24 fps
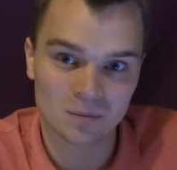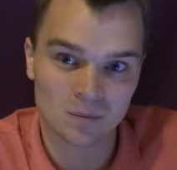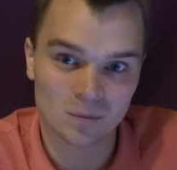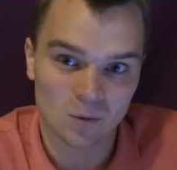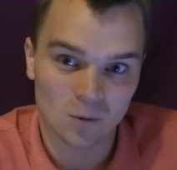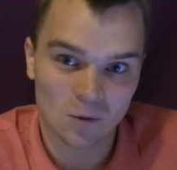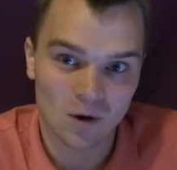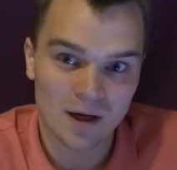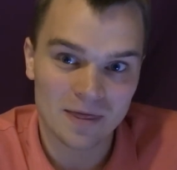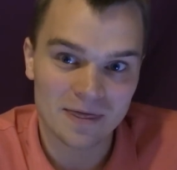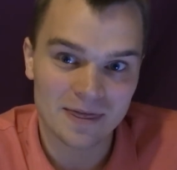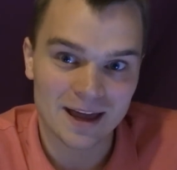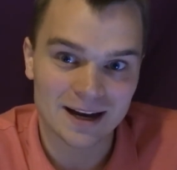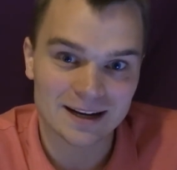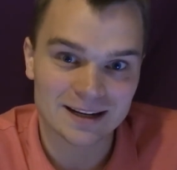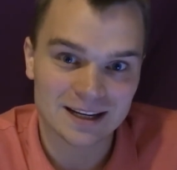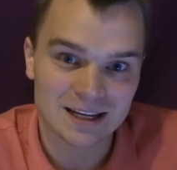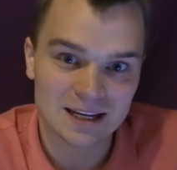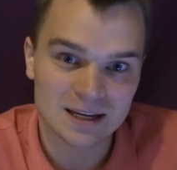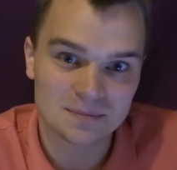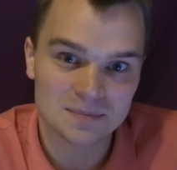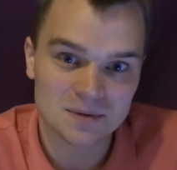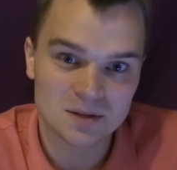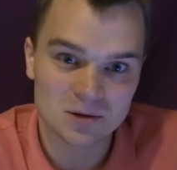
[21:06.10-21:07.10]
one that
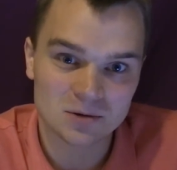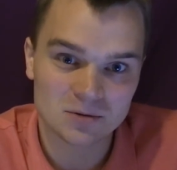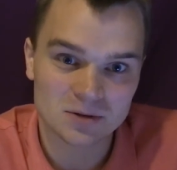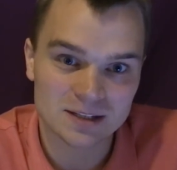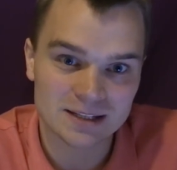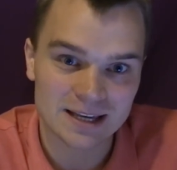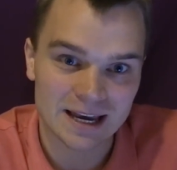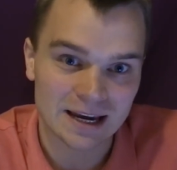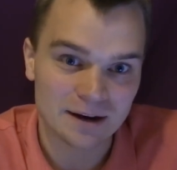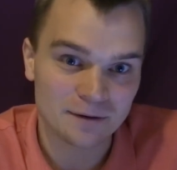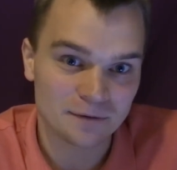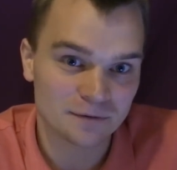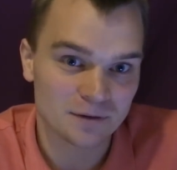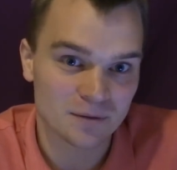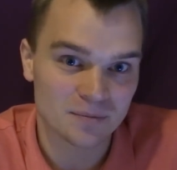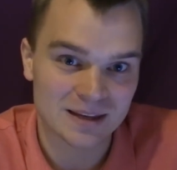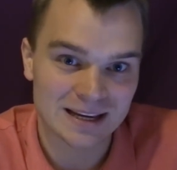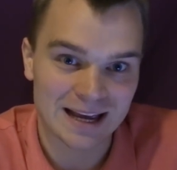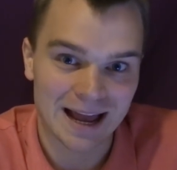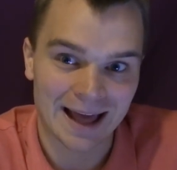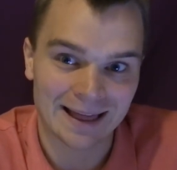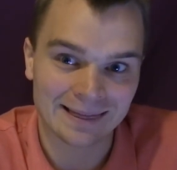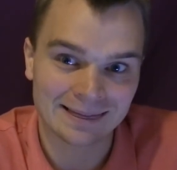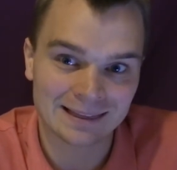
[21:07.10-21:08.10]
keeps you safe from
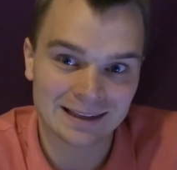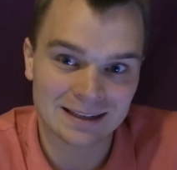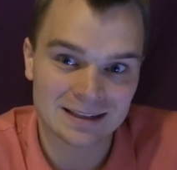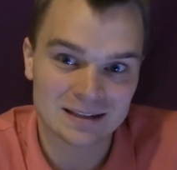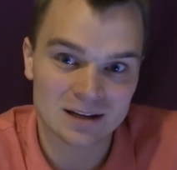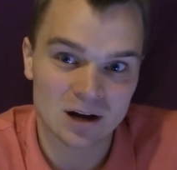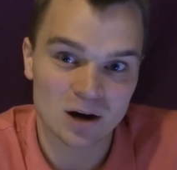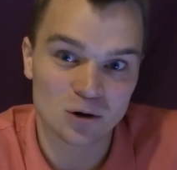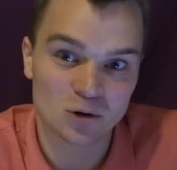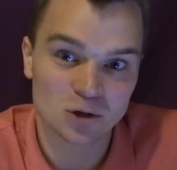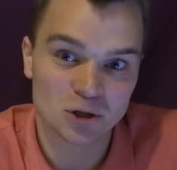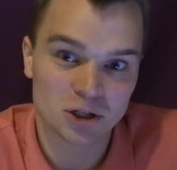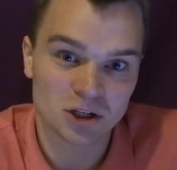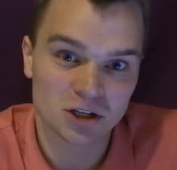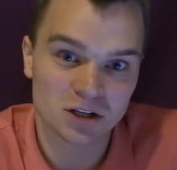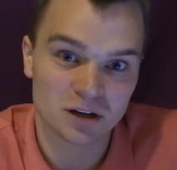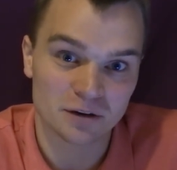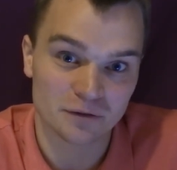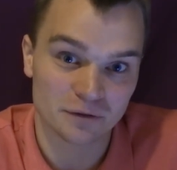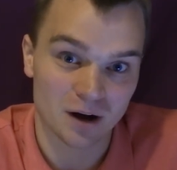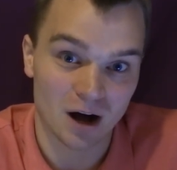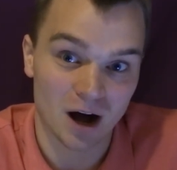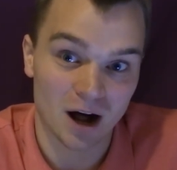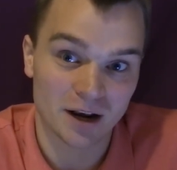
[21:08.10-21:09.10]
the endless ocean of